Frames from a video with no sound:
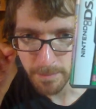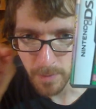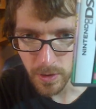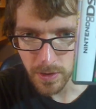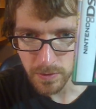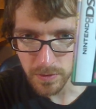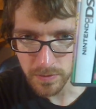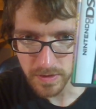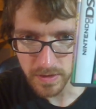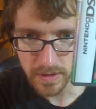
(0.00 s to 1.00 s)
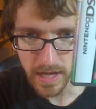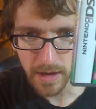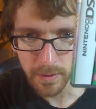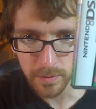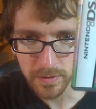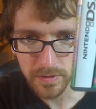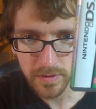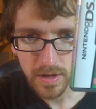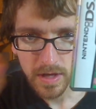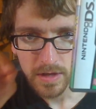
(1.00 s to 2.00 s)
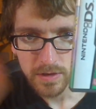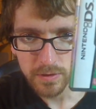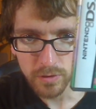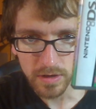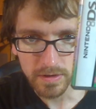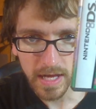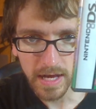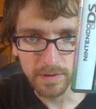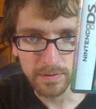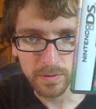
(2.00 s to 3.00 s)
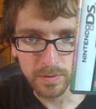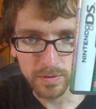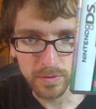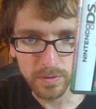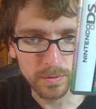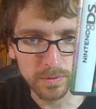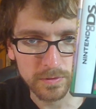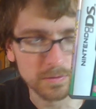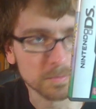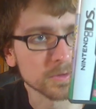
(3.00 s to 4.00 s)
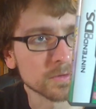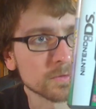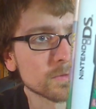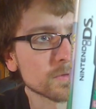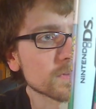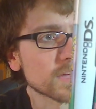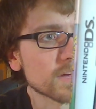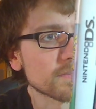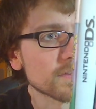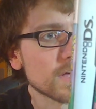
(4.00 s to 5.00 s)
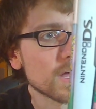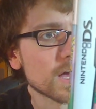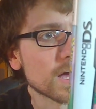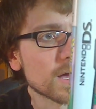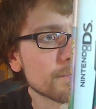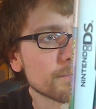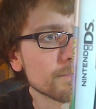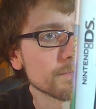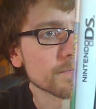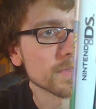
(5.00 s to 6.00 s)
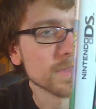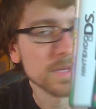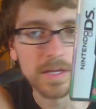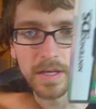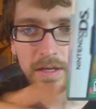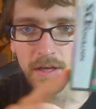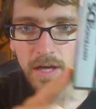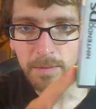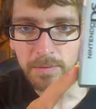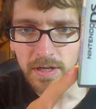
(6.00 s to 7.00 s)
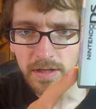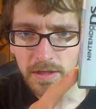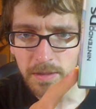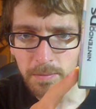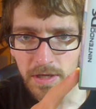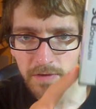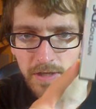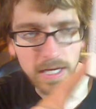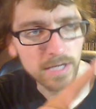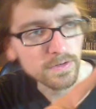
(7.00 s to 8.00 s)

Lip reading: Mario using clouds. You draw clouds or circles for balloons and stuff. I played a little bit of it and I